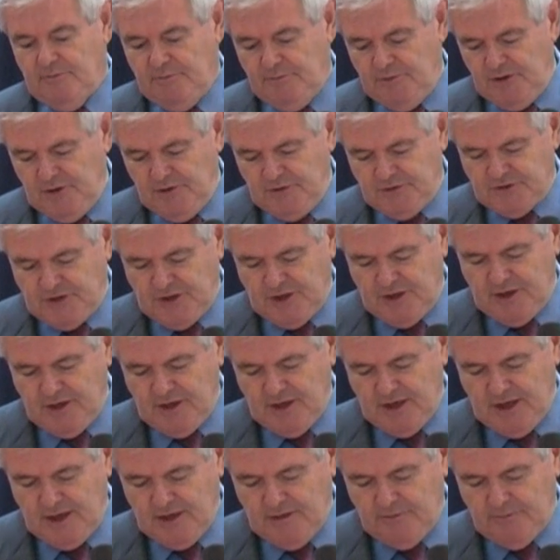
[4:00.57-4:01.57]
using
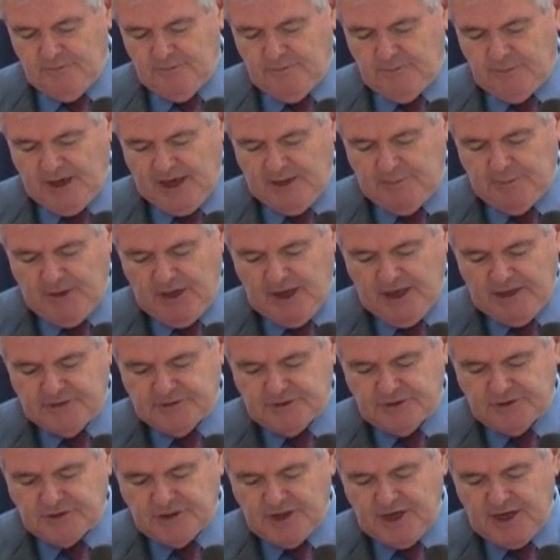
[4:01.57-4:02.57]

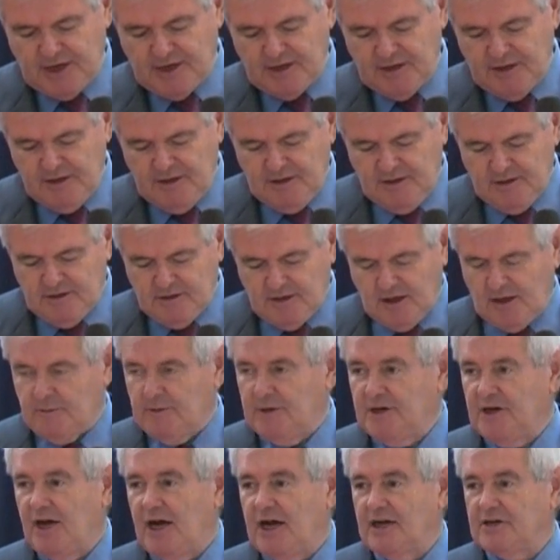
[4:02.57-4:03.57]
pipelines that take
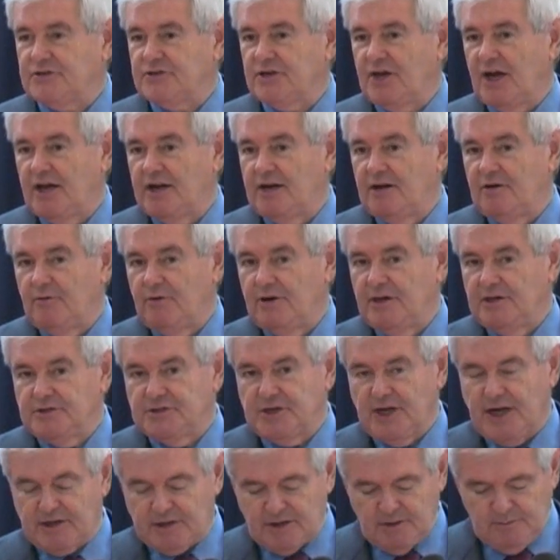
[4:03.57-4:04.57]
carbon dioxide and
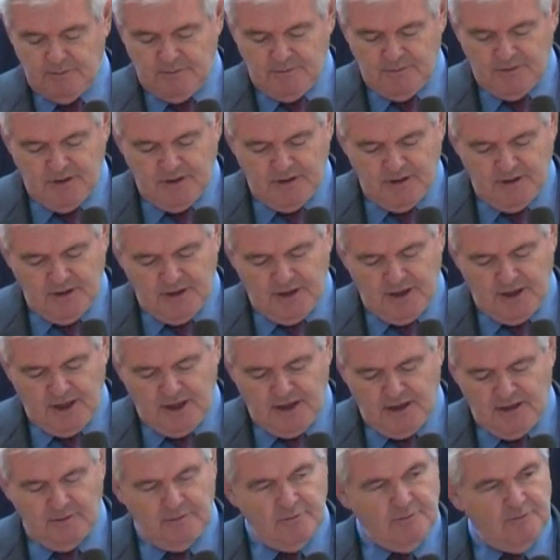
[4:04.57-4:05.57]
re-inject them.
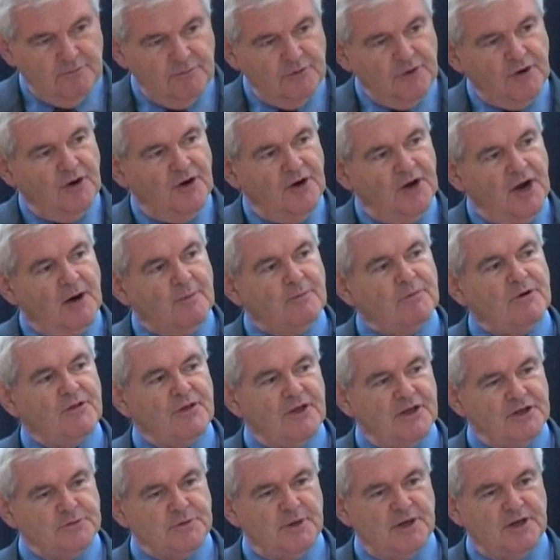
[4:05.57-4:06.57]
There are a number of
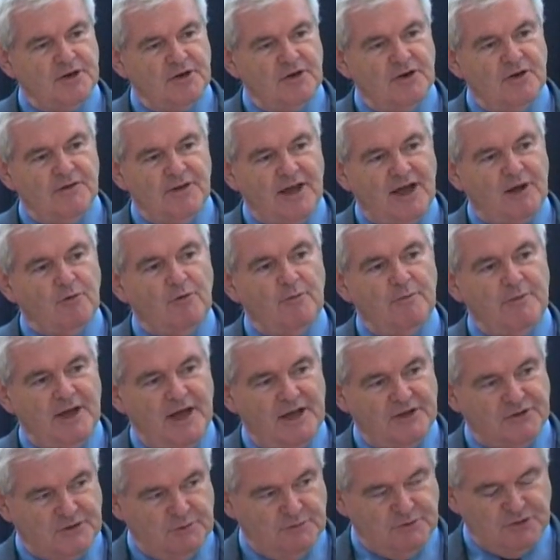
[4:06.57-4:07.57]
things we can do. That will be
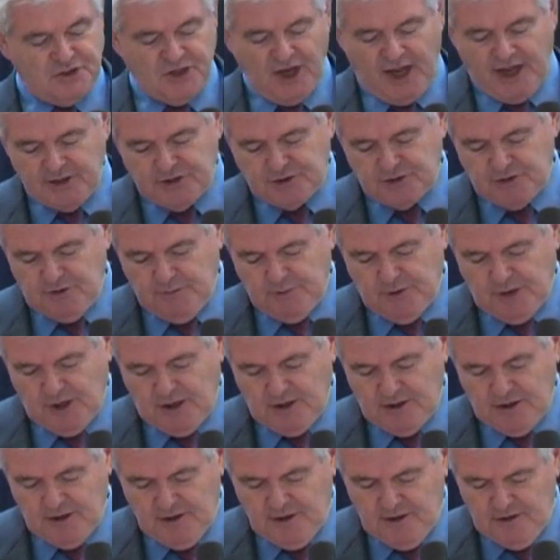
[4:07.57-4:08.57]
a substantial
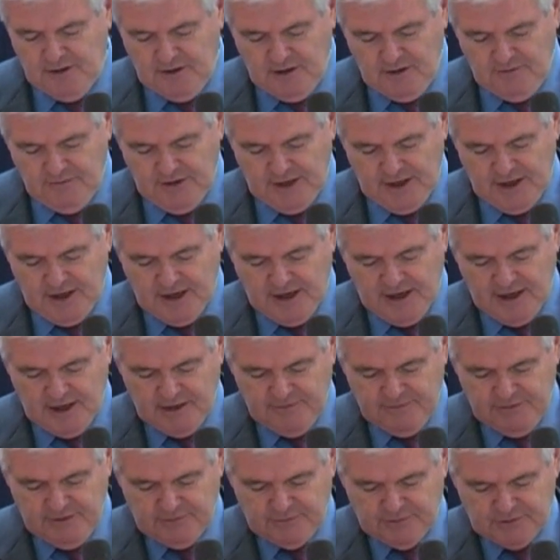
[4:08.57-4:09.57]
part of any kind
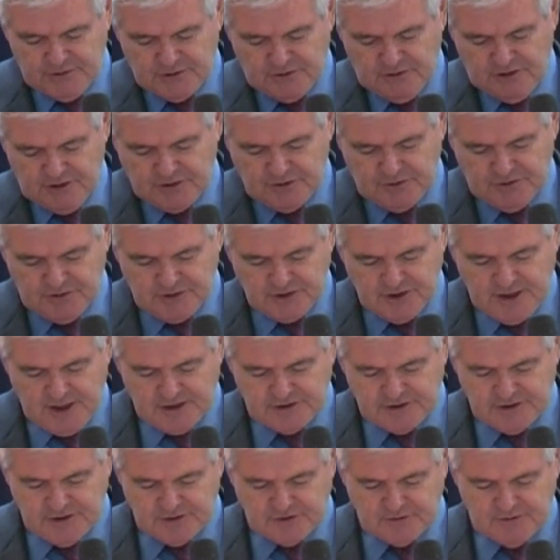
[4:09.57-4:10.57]
of infrastructure. It's
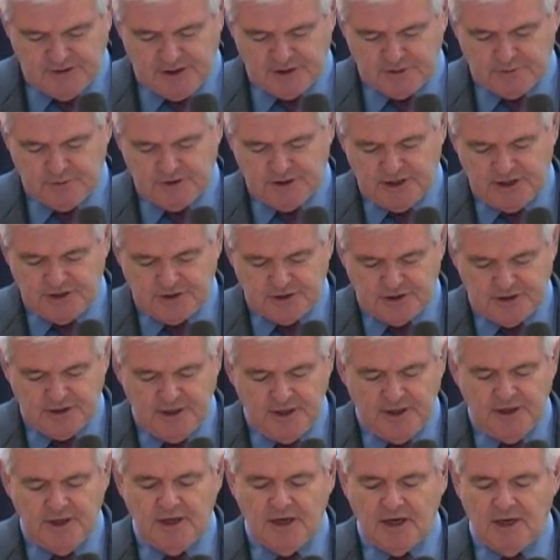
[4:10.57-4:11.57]
not just transportation.
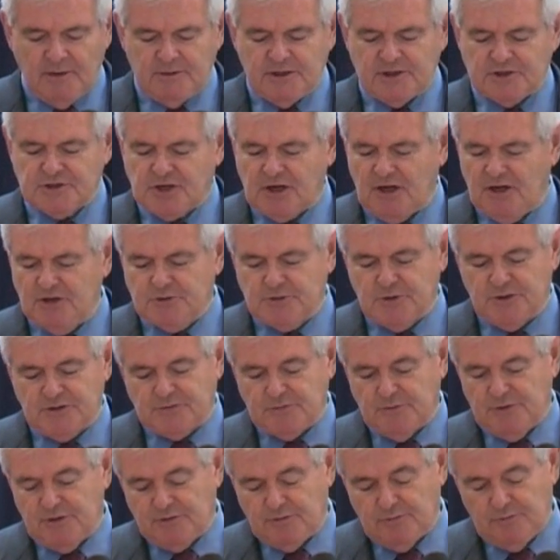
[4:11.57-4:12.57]
Let me just close
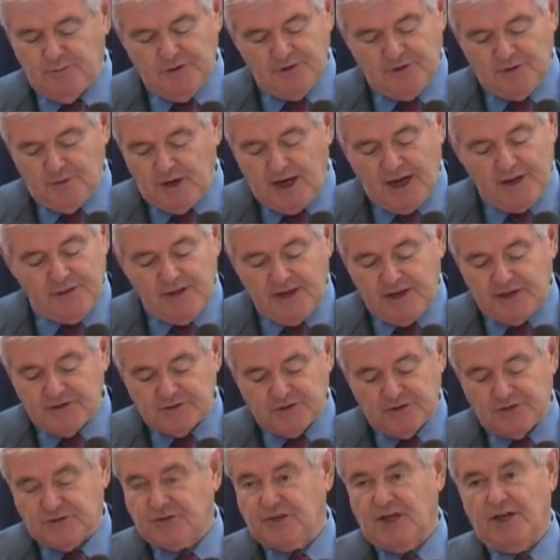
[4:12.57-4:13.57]
this with what I think
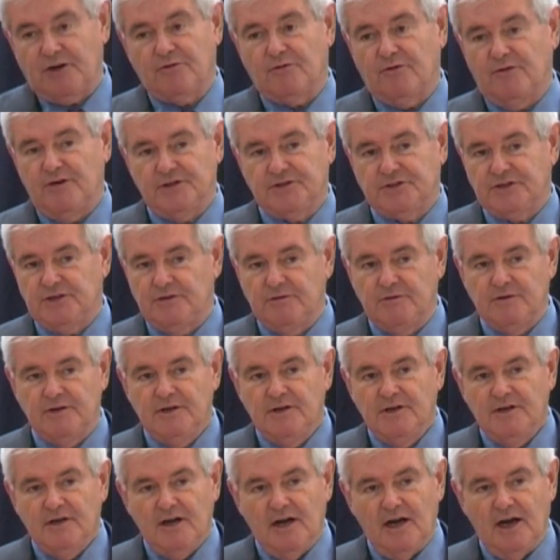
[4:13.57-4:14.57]
is the central issue
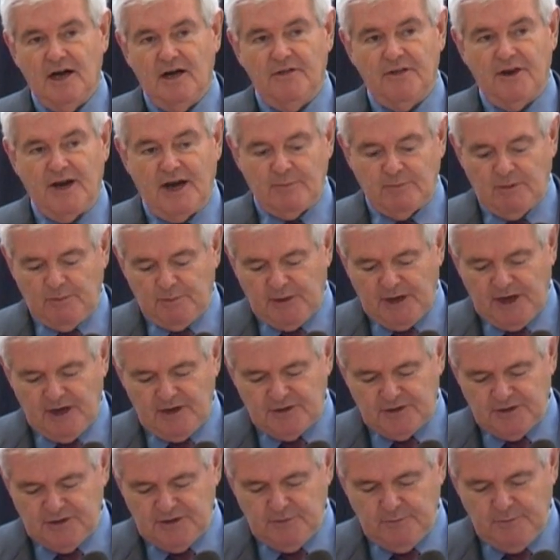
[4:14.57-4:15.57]
that I'm
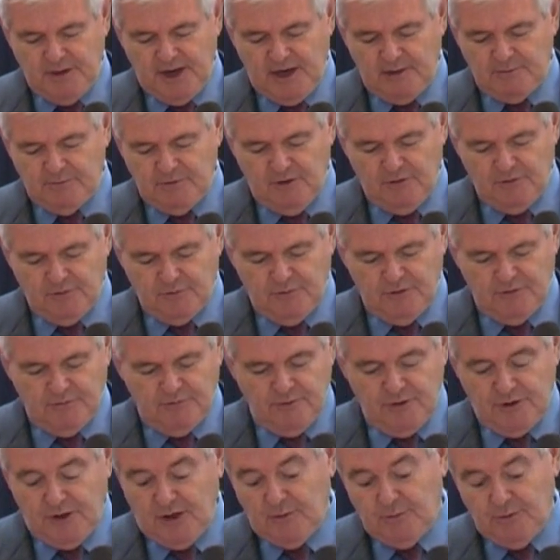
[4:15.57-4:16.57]
prepared to debate both
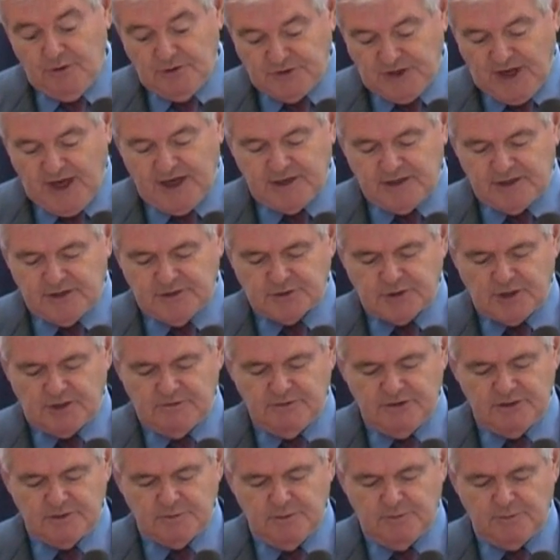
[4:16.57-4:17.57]
with liberals and
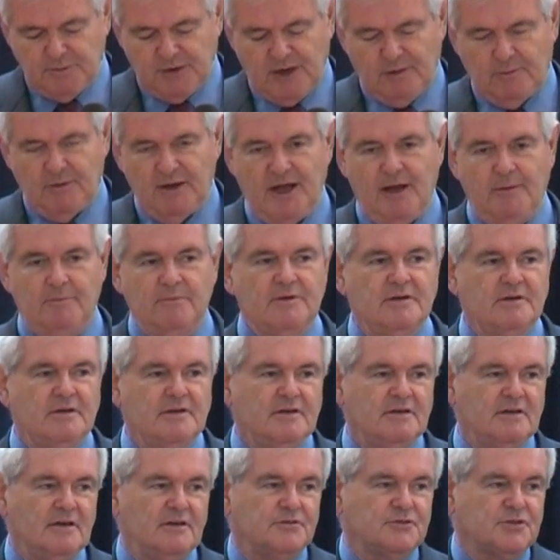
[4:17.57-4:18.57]
conservatives, but probably I'm
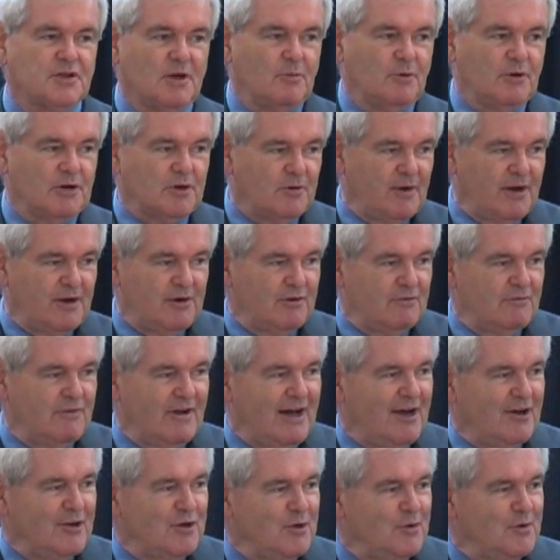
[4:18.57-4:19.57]
of somewhat greater
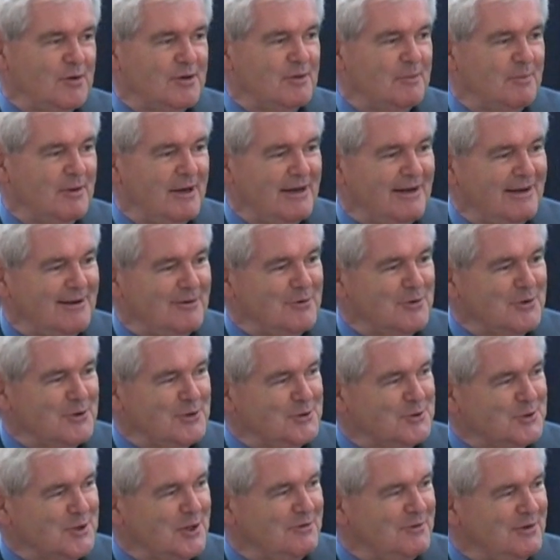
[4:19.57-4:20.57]
value in debating it with
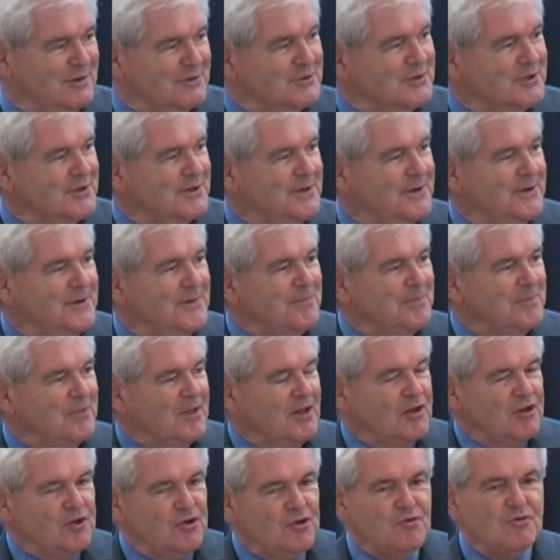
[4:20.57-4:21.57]
conservatives.
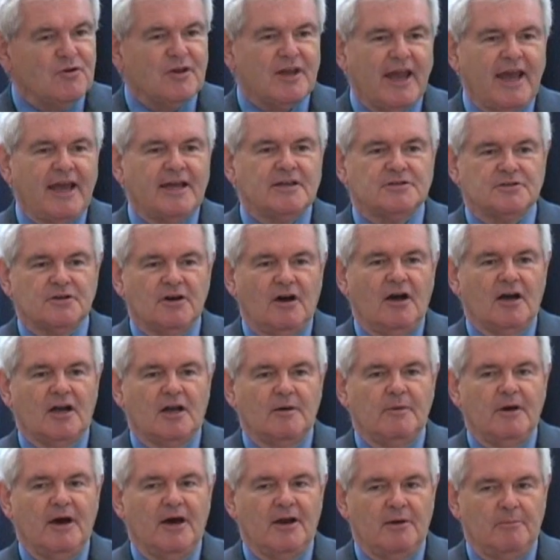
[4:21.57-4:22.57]
You can't talk
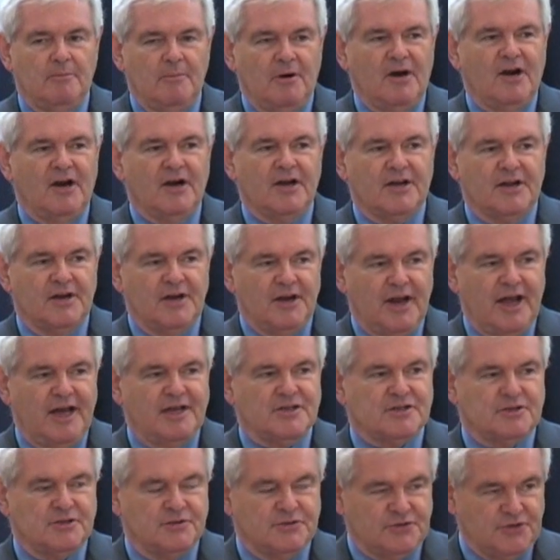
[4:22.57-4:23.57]
about American
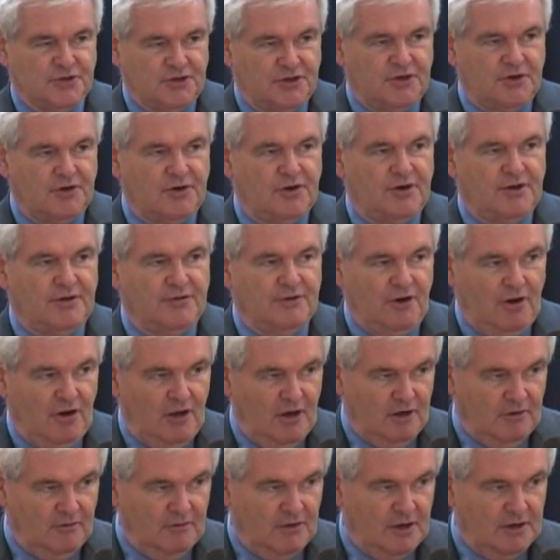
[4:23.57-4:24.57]
national security in the
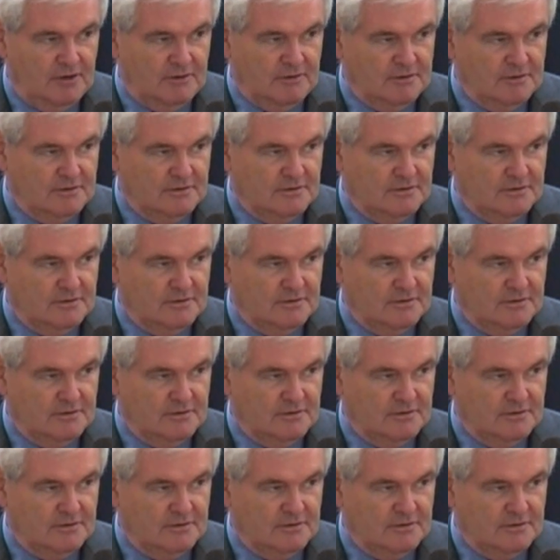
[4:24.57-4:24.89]
long run